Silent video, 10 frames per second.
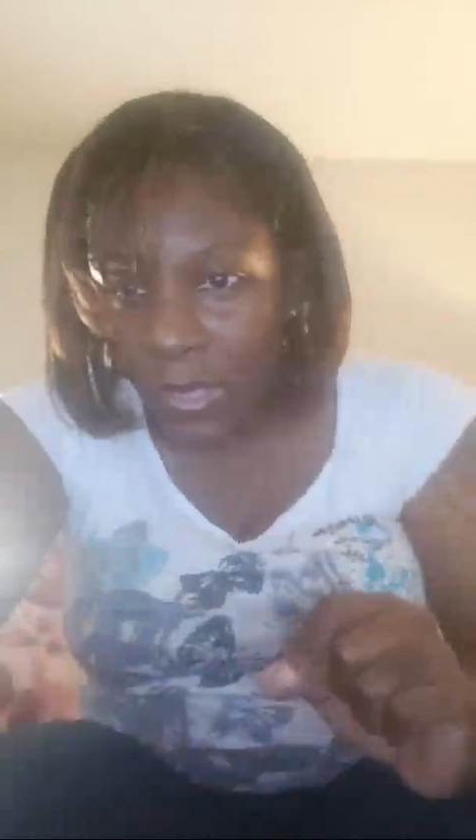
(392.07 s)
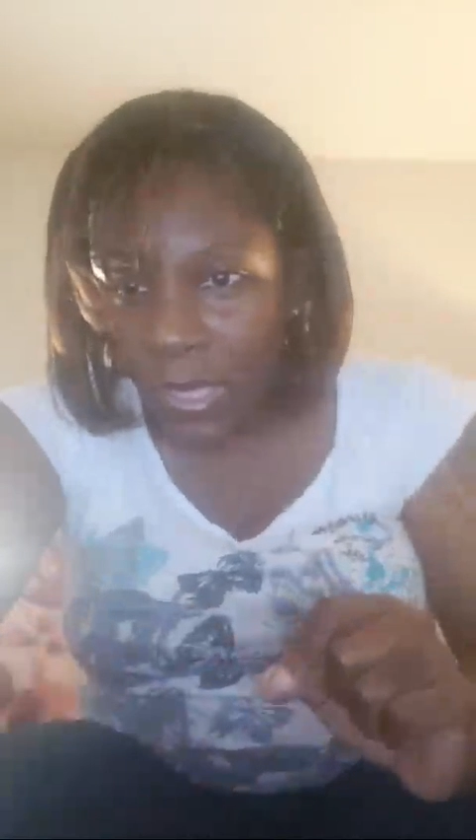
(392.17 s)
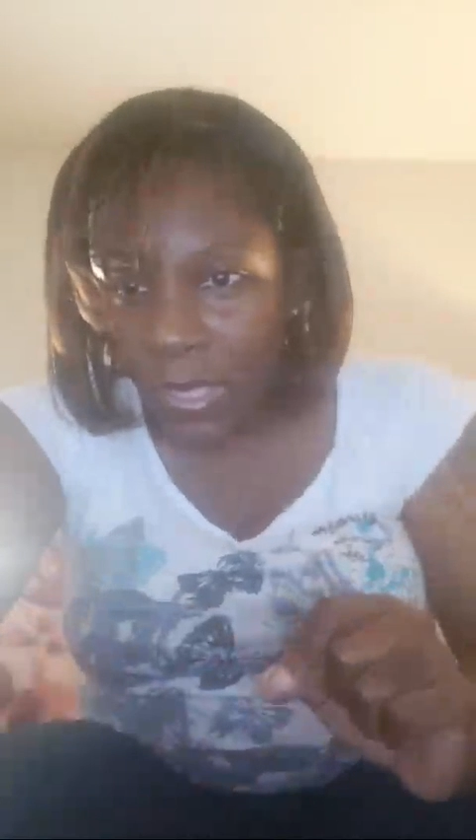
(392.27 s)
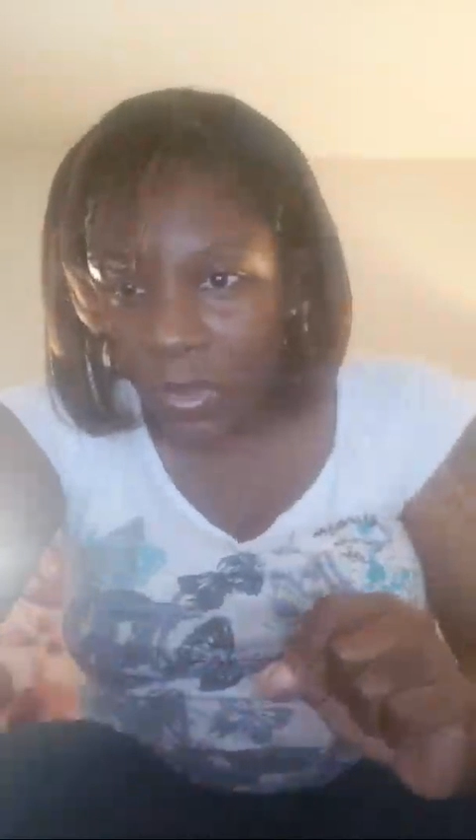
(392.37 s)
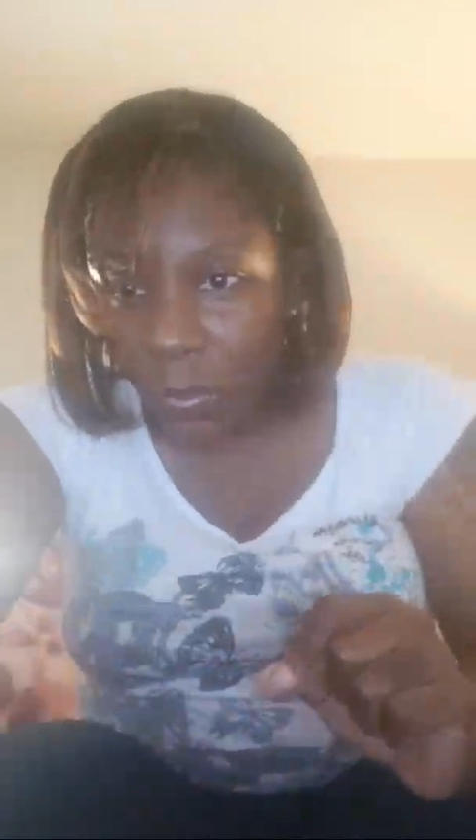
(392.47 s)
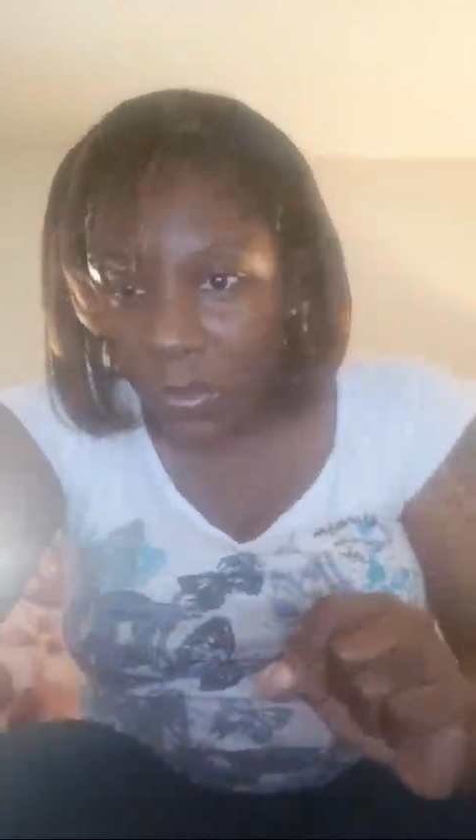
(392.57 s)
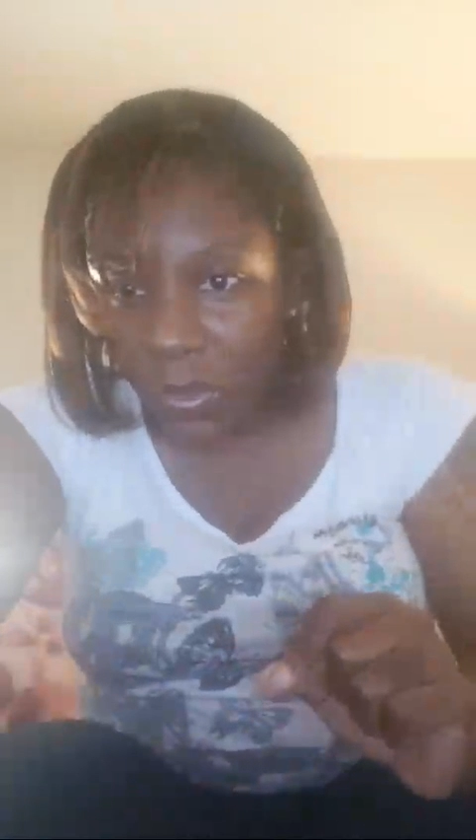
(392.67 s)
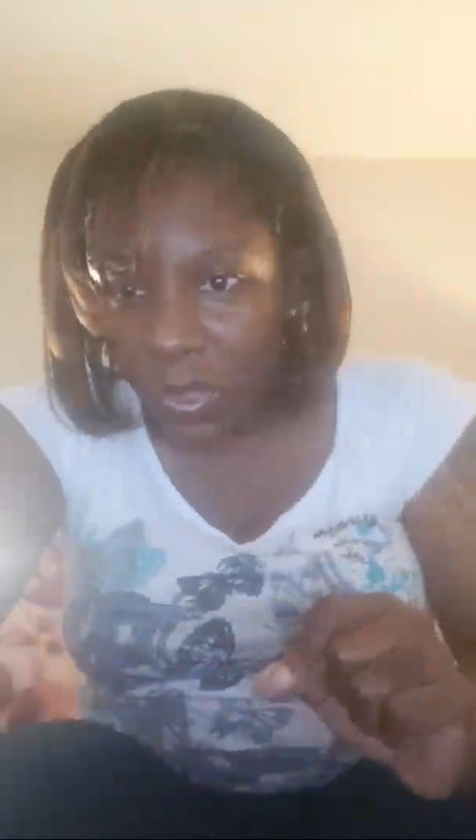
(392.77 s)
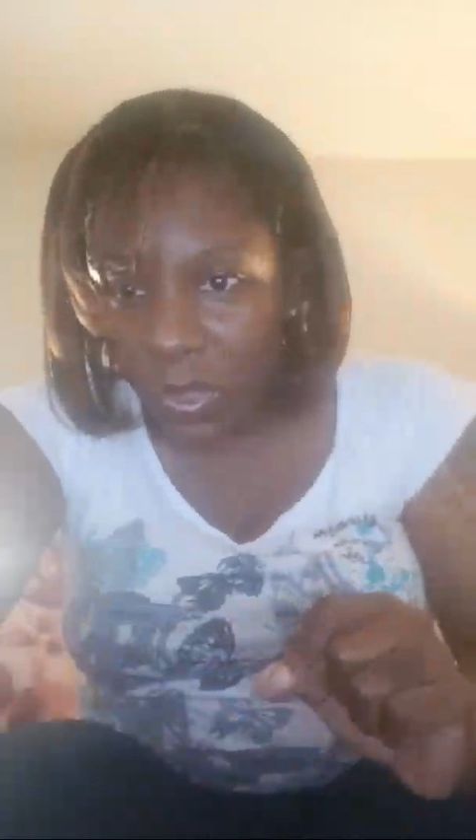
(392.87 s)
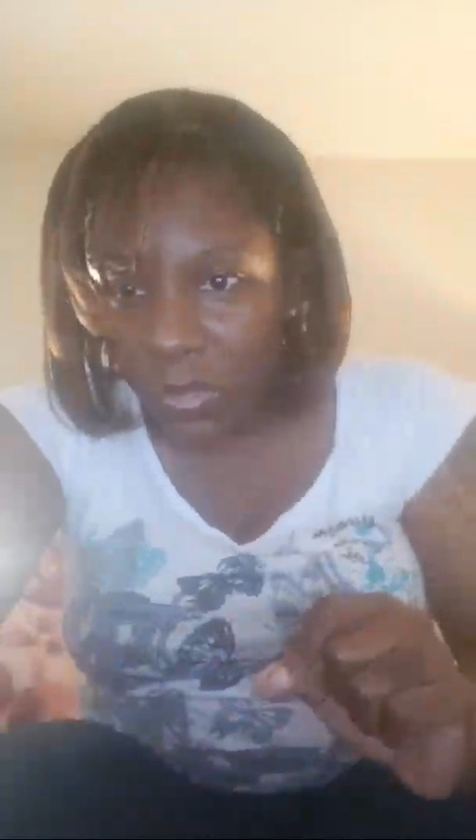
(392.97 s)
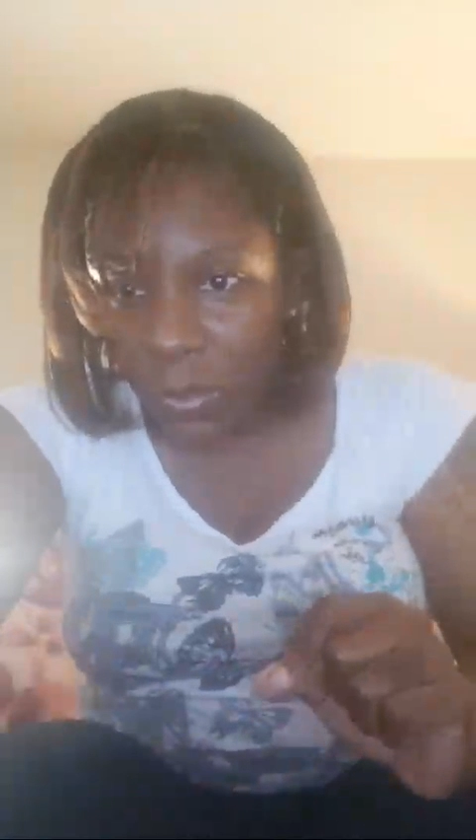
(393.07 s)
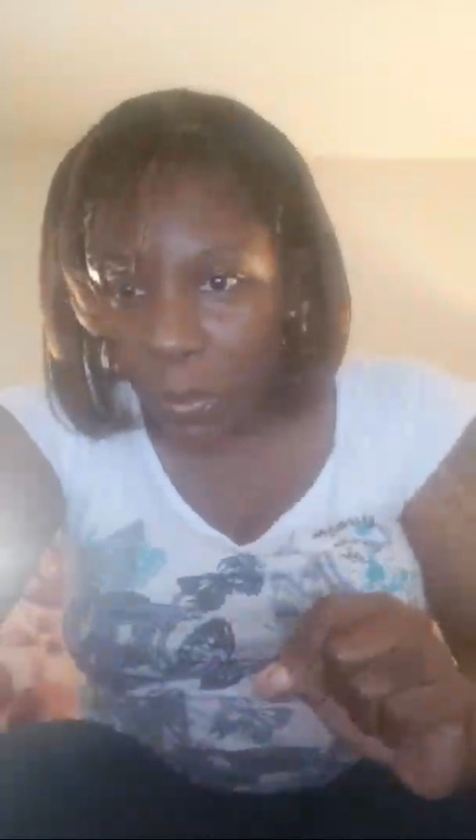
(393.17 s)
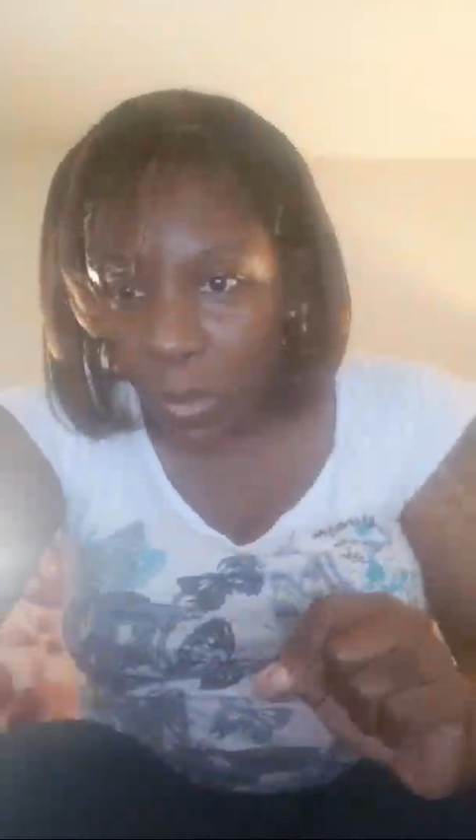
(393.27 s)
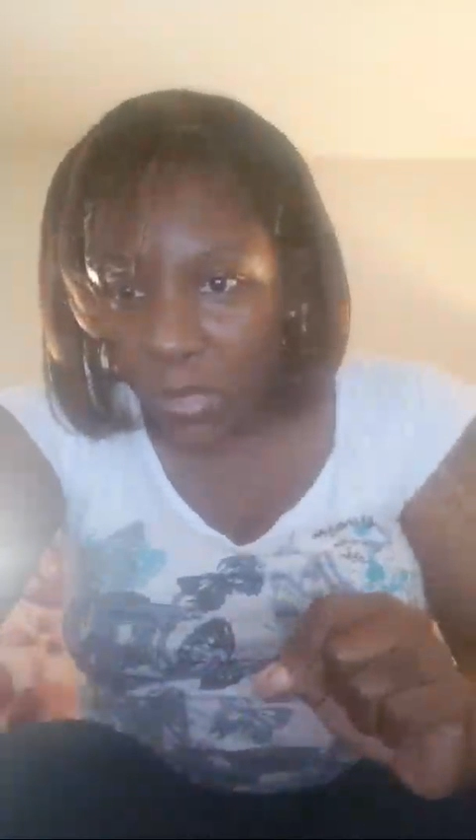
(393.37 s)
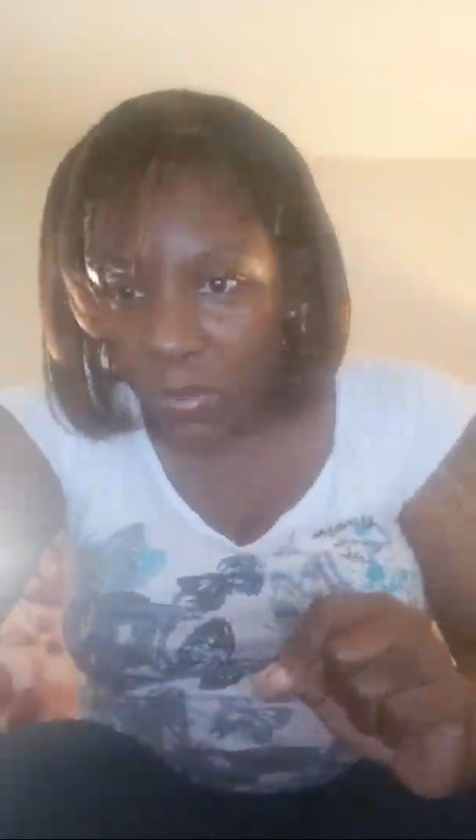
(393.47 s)
It's a
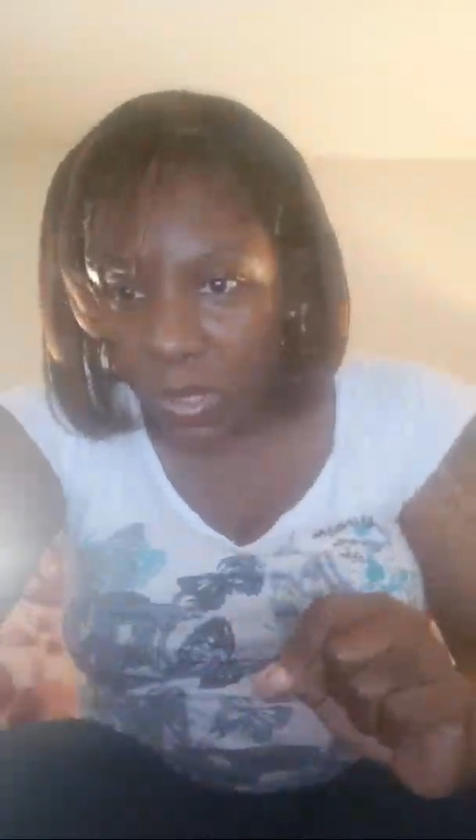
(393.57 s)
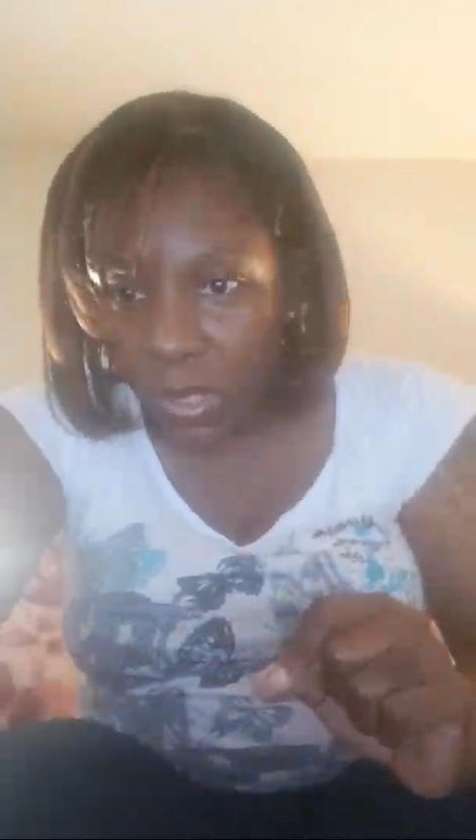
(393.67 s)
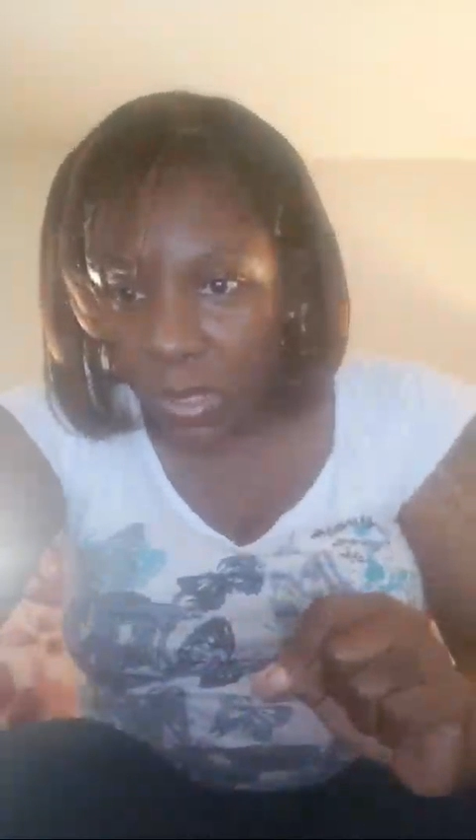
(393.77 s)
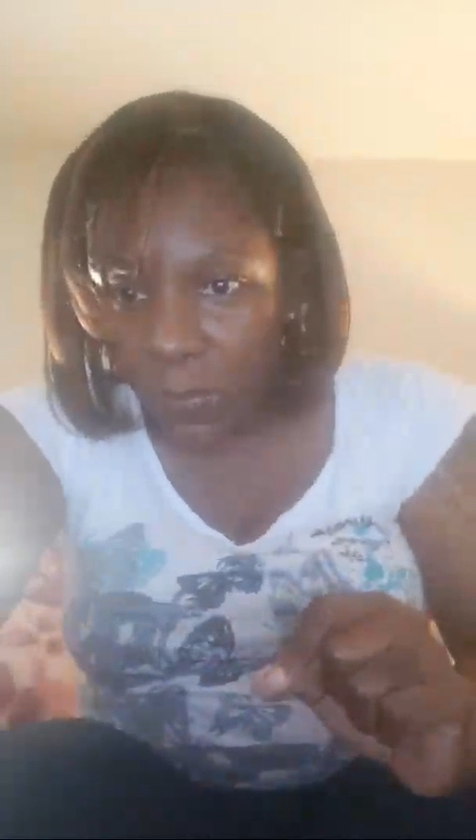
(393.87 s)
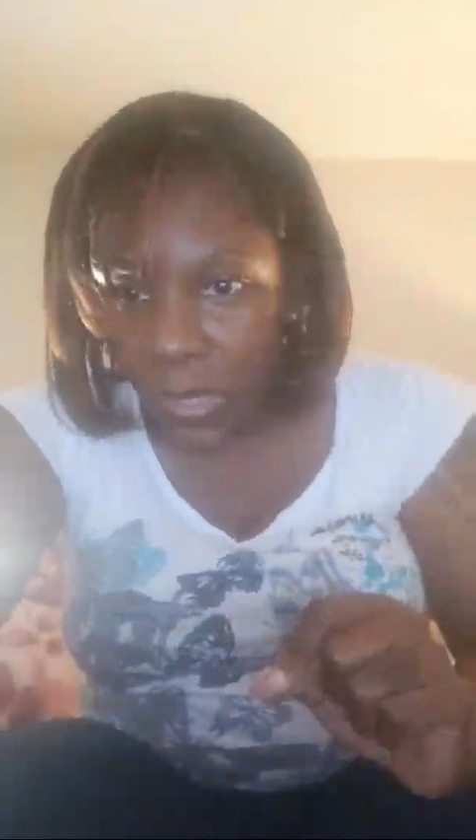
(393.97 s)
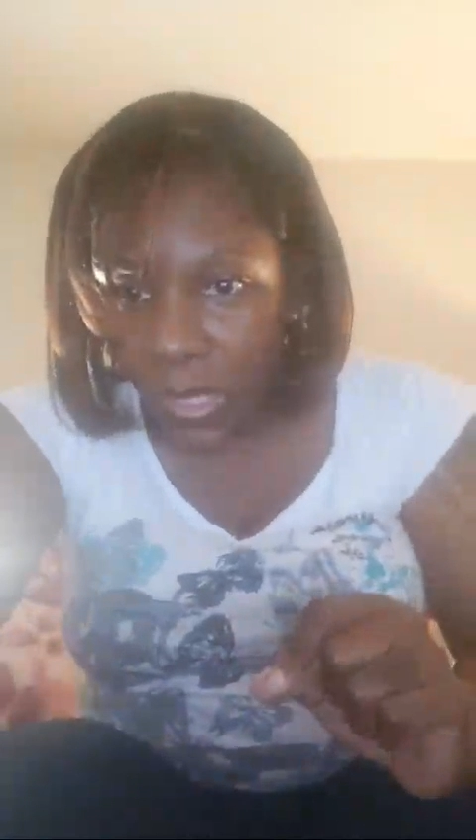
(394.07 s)
poison